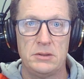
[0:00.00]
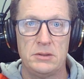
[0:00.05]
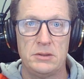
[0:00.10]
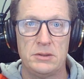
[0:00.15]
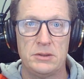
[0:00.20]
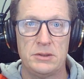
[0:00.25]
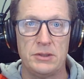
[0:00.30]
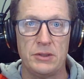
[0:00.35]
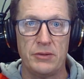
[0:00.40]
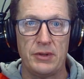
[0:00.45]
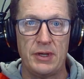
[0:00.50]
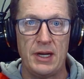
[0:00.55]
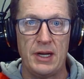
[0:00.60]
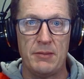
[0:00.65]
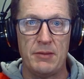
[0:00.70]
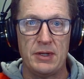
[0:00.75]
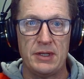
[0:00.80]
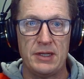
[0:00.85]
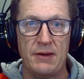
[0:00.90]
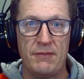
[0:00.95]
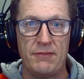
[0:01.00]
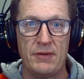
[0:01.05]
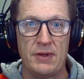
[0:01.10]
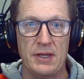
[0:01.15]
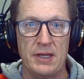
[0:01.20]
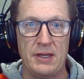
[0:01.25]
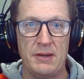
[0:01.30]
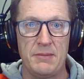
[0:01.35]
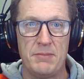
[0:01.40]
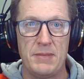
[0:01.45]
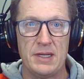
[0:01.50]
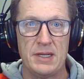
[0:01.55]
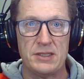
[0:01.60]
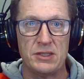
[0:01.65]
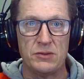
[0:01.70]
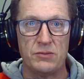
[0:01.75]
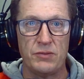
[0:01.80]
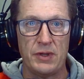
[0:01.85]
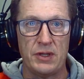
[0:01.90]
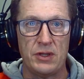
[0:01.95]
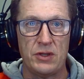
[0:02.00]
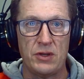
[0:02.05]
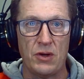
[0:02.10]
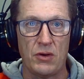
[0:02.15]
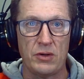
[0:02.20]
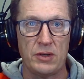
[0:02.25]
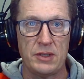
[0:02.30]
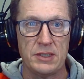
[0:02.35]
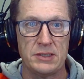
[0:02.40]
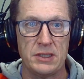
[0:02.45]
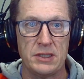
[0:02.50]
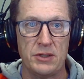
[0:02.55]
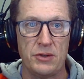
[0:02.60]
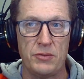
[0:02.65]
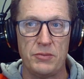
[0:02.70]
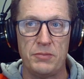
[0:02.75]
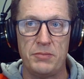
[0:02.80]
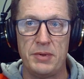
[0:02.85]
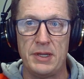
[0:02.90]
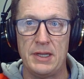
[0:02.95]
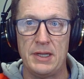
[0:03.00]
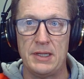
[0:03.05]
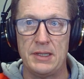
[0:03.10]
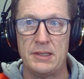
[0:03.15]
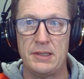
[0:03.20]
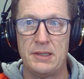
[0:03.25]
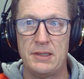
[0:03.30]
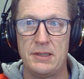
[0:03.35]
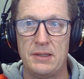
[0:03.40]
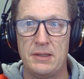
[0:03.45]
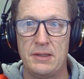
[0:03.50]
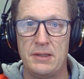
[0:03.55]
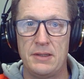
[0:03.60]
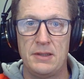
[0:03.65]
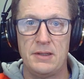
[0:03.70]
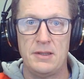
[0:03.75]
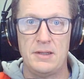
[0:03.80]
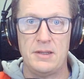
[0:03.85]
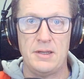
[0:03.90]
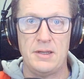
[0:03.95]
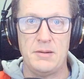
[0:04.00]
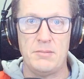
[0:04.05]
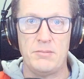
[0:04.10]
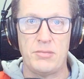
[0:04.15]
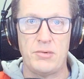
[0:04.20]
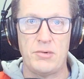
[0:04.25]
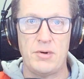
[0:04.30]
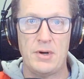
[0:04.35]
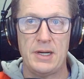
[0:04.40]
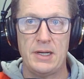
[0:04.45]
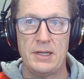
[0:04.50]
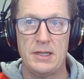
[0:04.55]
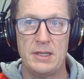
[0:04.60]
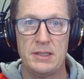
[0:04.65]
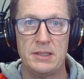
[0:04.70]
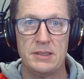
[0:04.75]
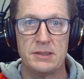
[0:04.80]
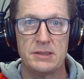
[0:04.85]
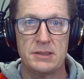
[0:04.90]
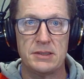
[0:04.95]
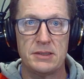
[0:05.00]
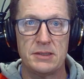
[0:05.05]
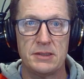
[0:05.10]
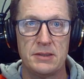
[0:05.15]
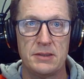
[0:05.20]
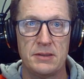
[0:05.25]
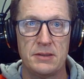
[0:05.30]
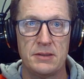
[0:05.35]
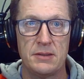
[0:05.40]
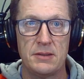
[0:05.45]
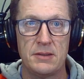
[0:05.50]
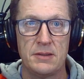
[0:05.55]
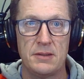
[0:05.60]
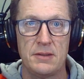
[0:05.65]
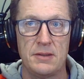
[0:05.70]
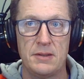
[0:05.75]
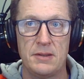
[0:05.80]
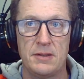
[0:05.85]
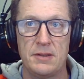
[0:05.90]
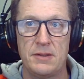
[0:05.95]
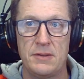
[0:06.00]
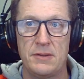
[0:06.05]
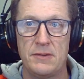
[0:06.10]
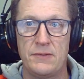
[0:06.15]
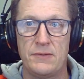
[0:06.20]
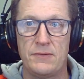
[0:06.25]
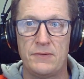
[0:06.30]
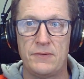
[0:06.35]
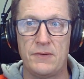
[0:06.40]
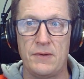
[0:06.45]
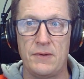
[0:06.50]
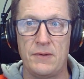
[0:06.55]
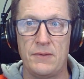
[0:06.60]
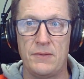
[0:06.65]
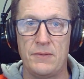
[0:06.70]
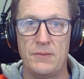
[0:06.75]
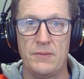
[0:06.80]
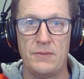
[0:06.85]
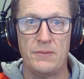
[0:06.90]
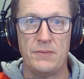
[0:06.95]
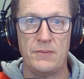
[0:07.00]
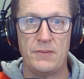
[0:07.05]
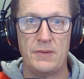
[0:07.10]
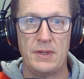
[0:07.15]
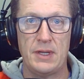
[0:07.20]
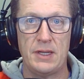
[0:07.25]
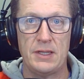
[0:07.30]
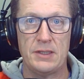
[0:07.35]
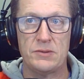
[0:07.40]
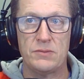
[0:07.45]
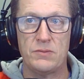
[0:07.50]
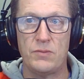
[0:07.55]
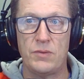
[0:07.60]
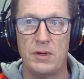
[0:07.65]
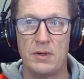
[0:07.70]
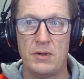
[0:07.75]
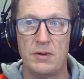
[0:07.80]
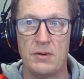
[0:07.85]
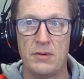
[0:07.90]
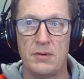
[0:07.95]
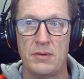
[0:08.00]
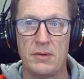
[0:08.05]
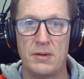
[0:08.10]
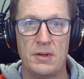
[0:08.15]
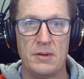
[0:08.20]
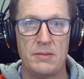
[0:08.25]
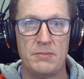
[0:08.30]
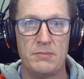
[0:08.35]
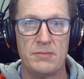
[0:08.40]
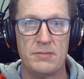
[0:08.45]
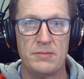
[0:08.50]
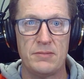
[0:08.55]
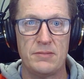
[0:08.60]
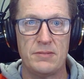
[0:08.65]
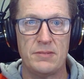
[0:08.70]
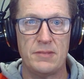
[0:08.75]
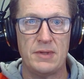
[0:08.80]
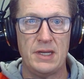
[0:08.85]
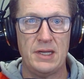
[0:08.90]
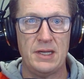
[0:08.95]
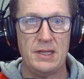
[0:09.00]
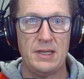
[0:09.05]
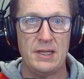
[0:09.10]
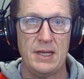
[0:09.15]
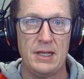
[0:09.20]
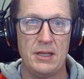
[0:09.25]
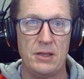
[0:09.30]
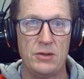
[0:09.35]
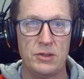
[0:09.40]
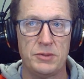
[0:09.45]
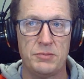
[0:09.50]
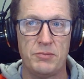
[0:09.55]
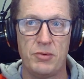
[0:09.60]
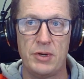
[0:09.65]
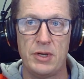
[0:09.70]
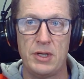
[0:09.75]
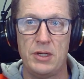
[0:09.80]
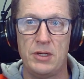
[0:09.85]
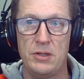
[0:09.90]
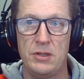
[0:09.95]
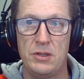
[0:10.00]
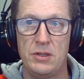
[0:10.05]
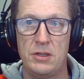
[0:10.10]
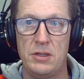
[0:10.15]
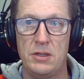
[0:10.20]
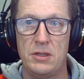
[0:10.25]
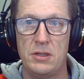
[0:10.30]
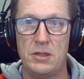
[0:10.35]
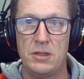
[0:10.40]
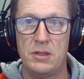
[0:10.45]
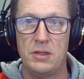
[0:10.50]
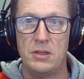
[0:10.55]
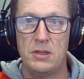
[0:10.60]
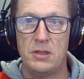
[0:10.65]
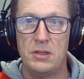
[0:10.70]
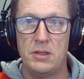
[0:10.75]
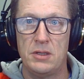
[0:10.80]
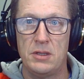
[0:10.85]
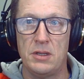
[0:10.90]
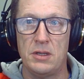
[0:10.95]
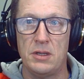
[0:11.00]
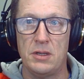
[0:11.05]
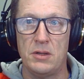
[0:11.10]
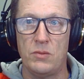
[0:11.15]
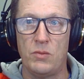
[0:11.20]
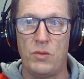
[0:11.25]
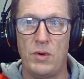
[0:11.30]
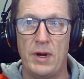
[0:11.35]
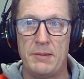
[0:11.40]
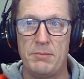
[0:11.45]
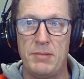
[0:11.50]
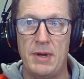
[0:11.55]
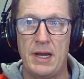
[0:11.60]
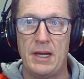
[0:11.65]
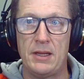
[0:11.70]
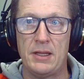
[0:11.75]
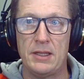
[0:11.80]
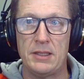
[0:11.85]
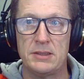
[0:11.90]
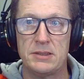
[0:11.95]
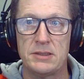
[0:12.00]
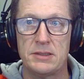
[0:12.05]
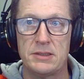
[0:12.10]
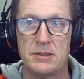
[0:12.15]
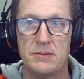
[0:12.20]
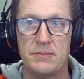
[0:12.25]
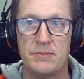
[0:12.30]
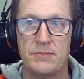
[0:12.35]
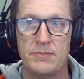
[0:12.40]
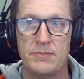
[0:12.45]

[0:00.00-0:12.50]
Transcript: So gamma definitely messes with darkness a little bit and brightness. So that's where I'm thinking that looks pretty good. White balance.